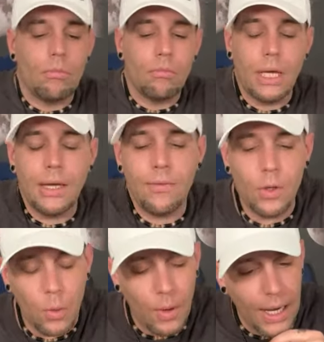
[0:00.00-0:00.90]
They have
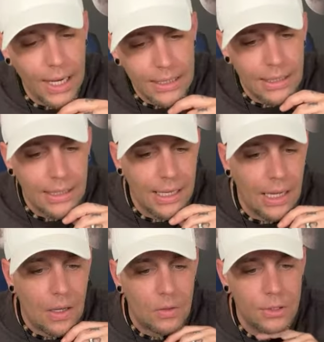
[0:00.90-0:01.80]
no idea
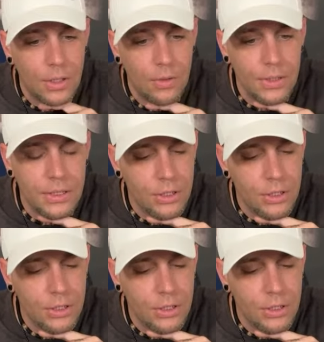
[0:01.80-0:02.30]
how. So this